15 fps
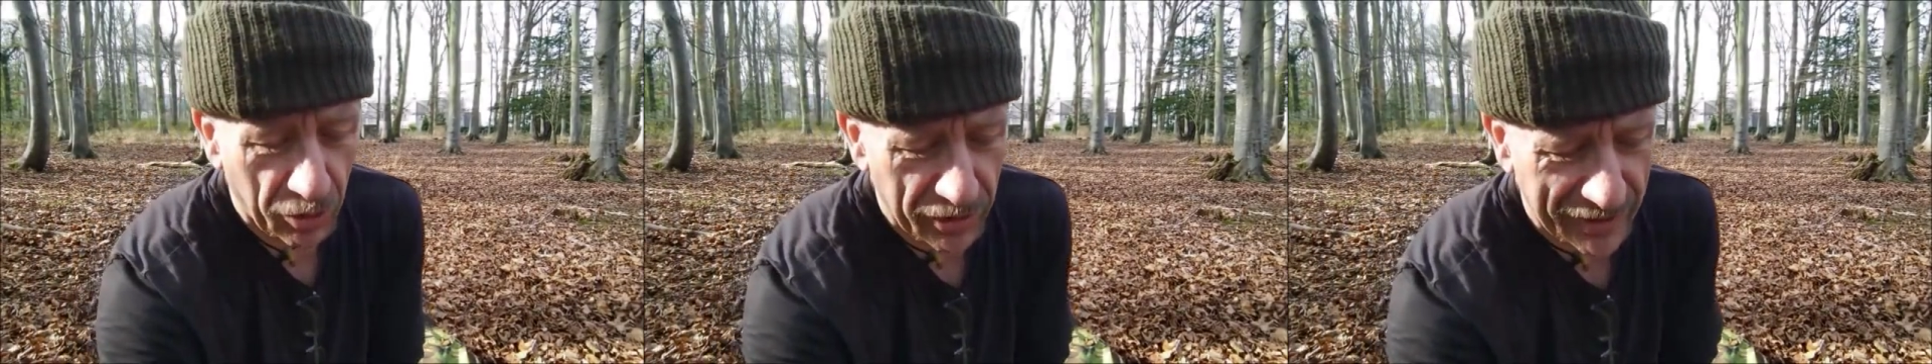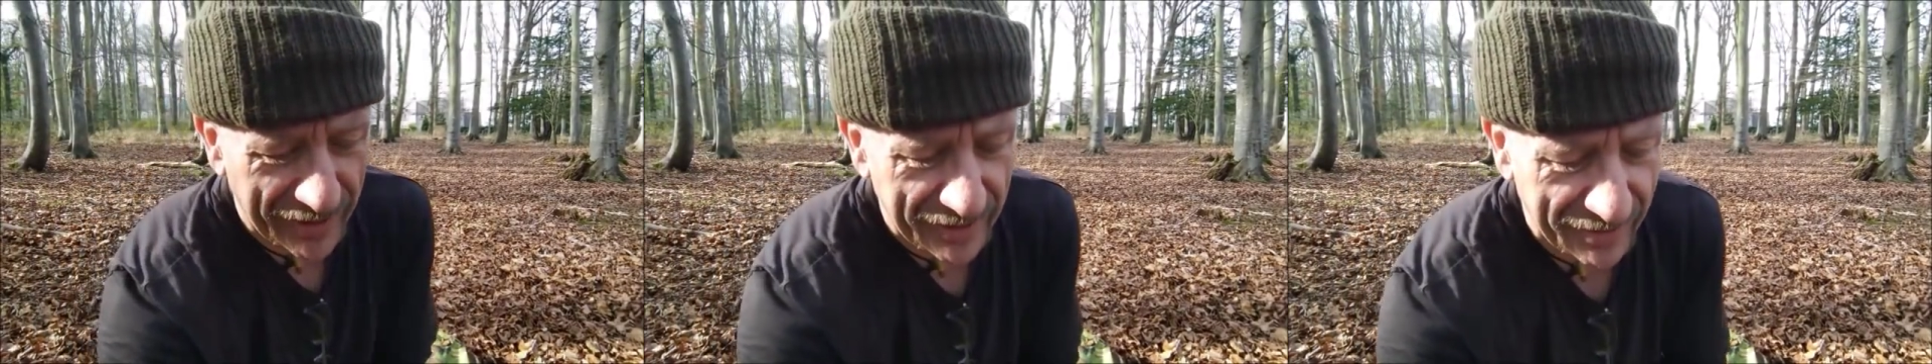
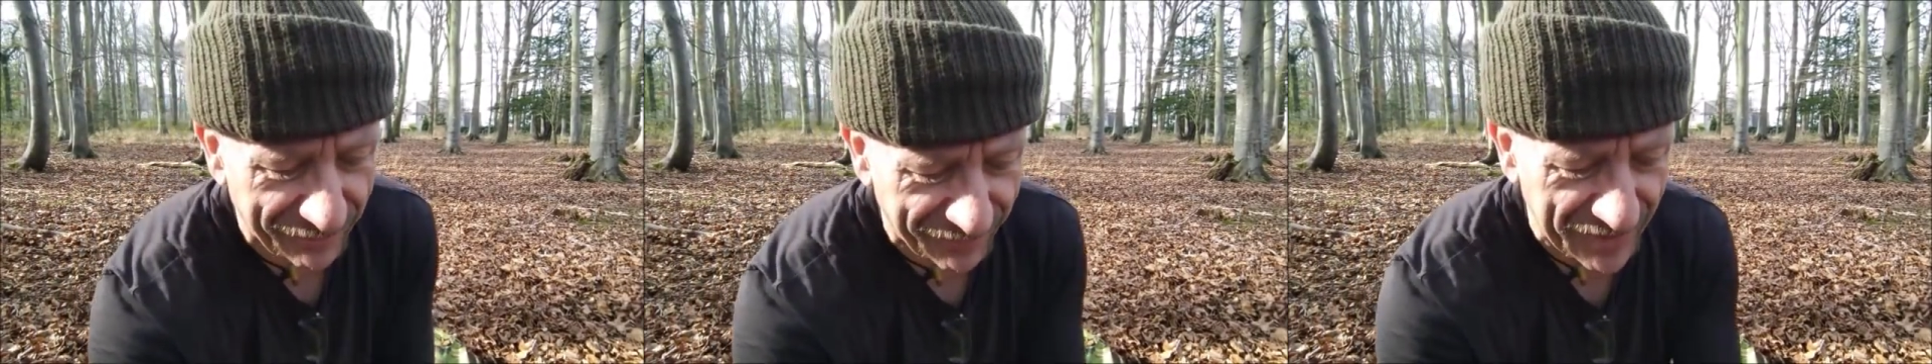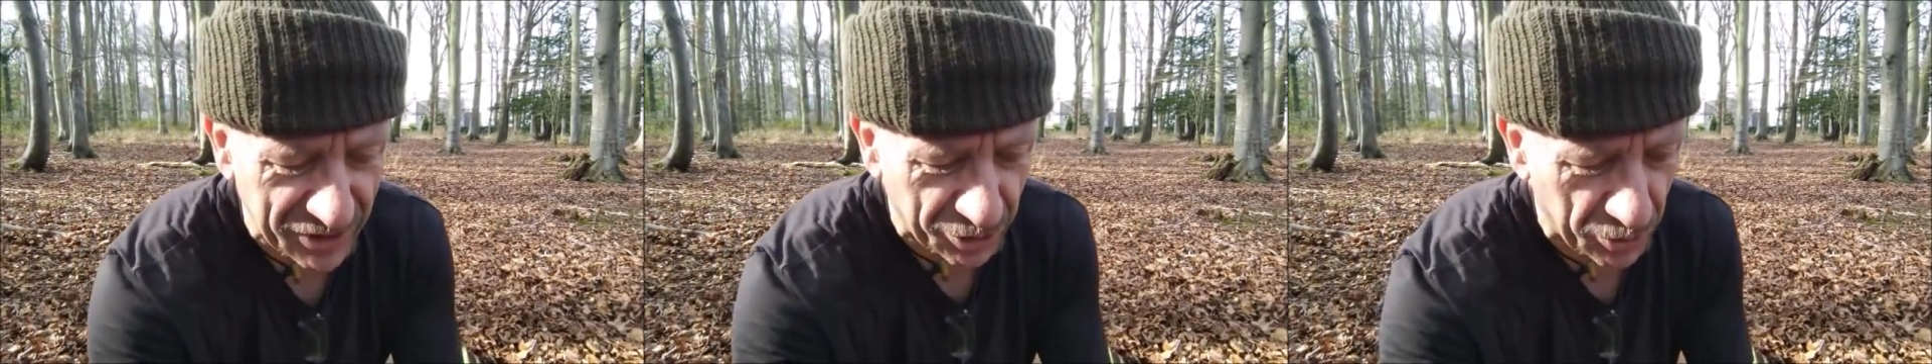all the
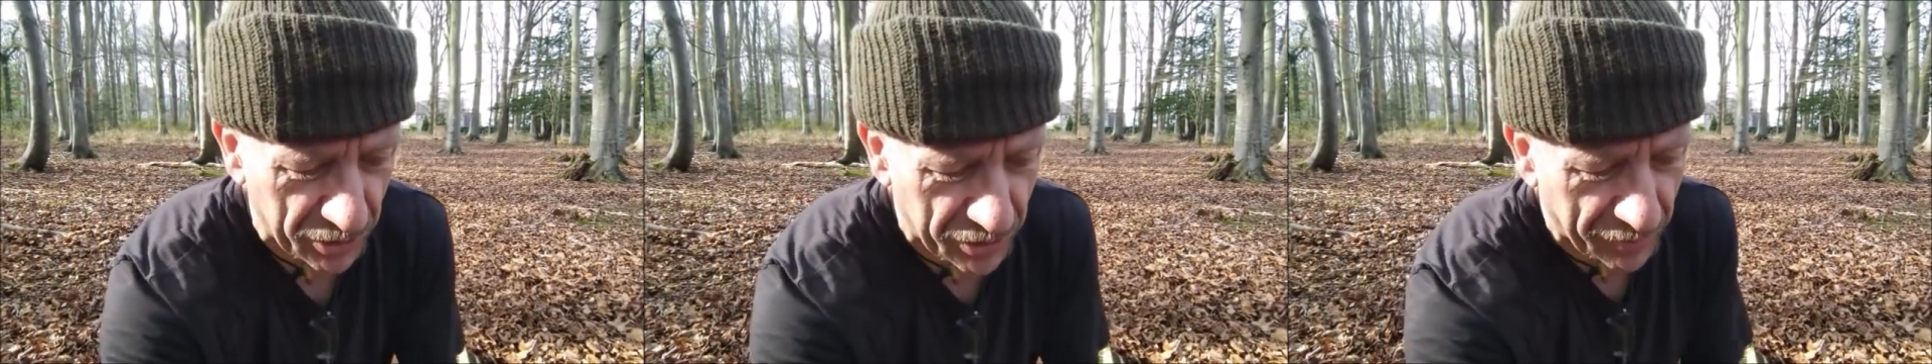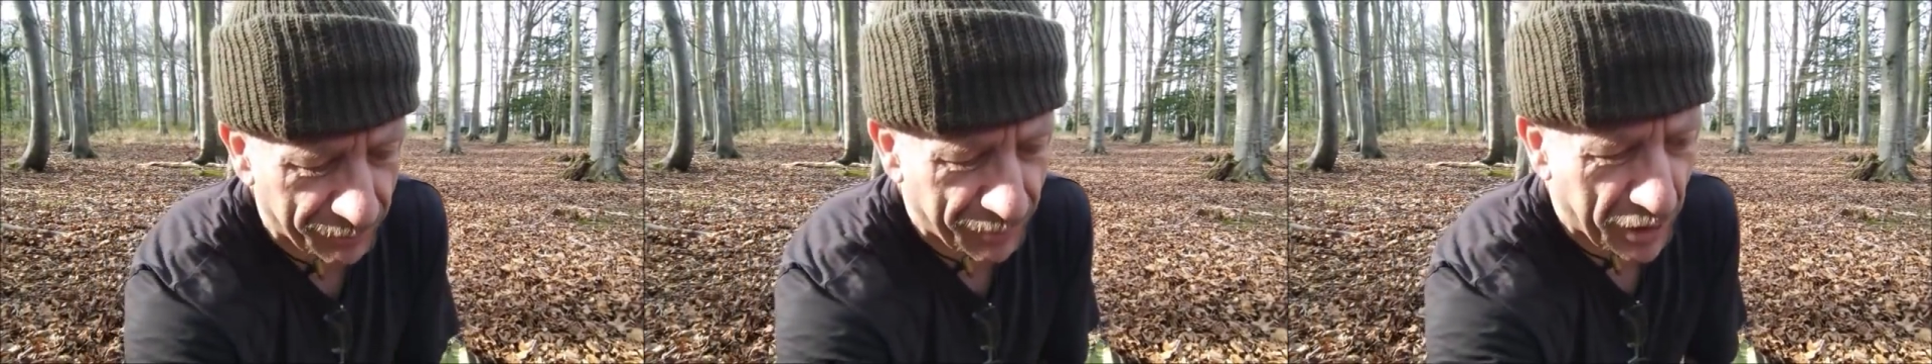individual
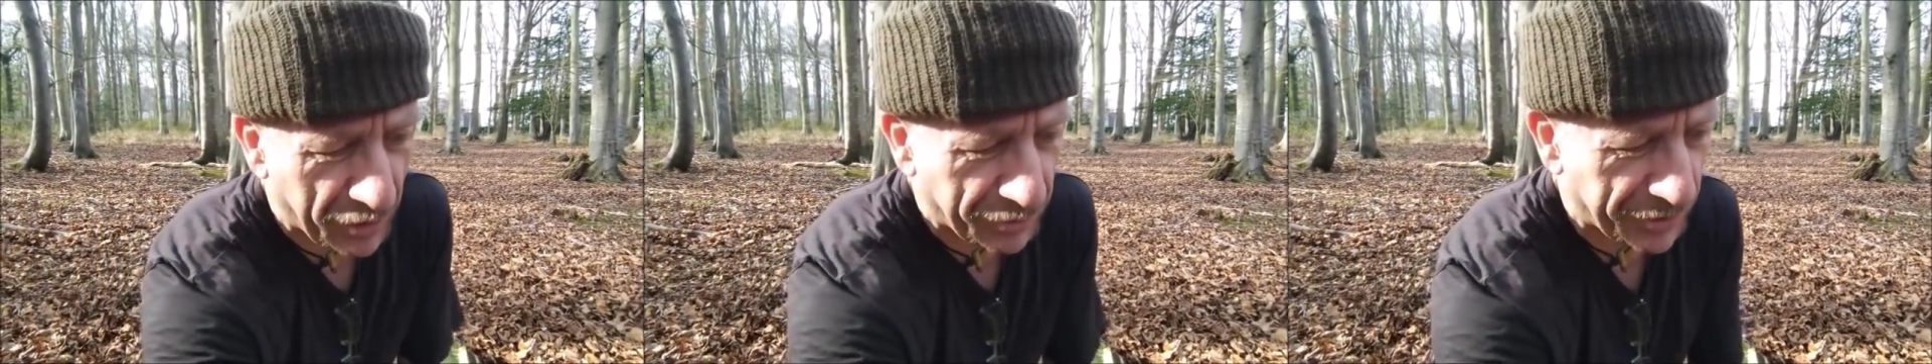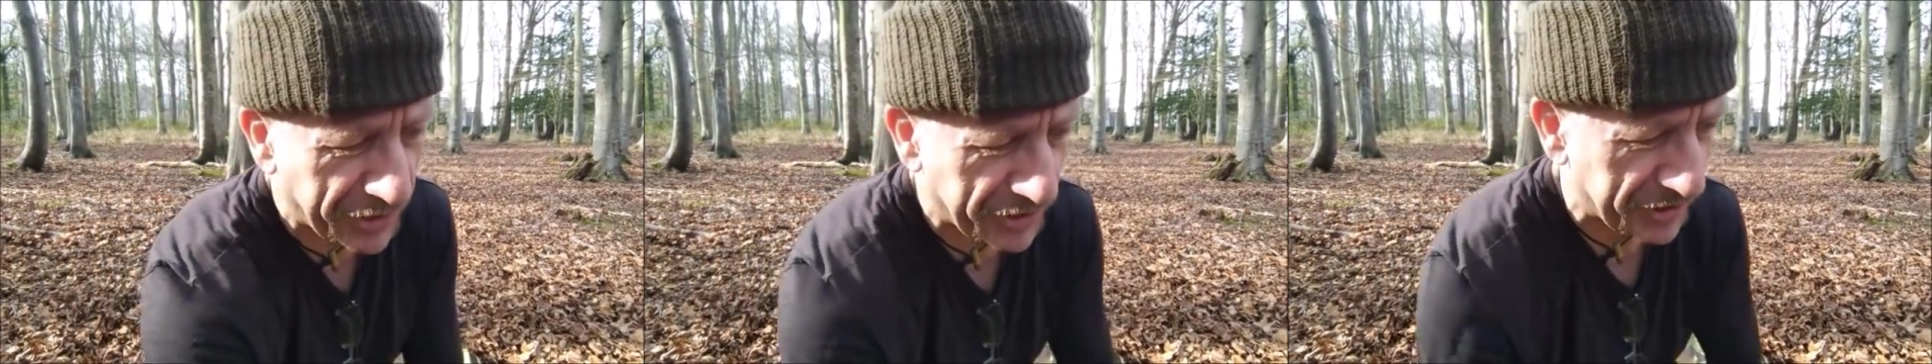
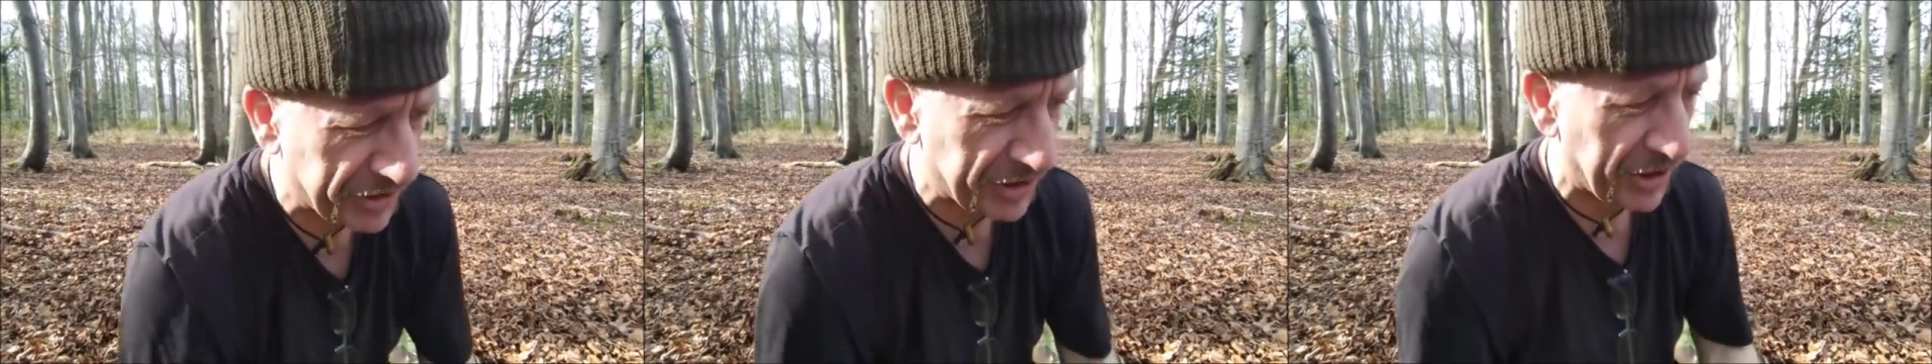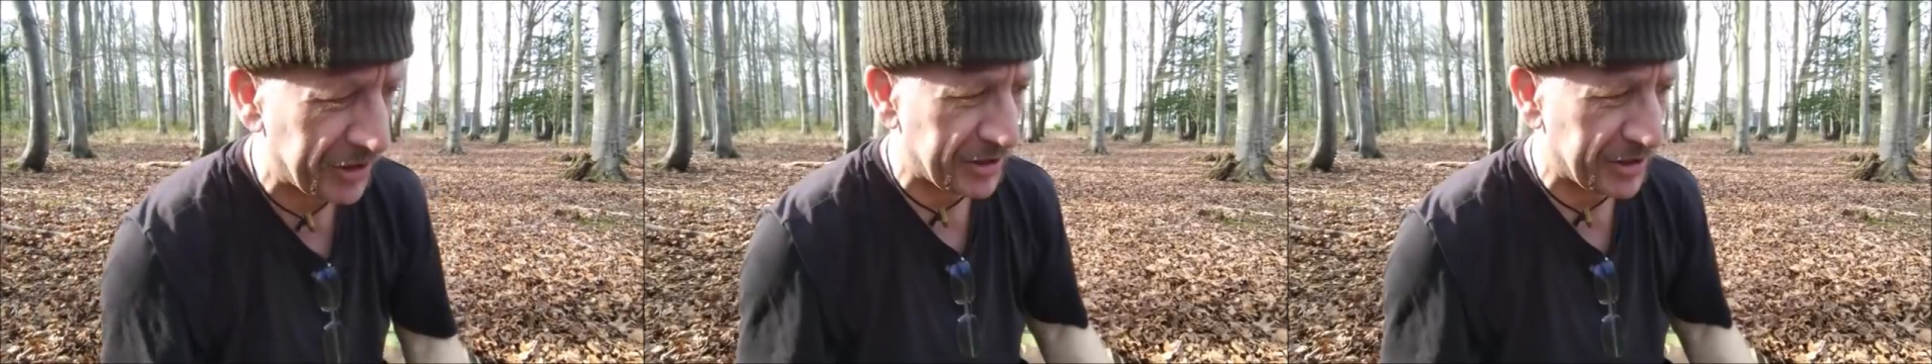components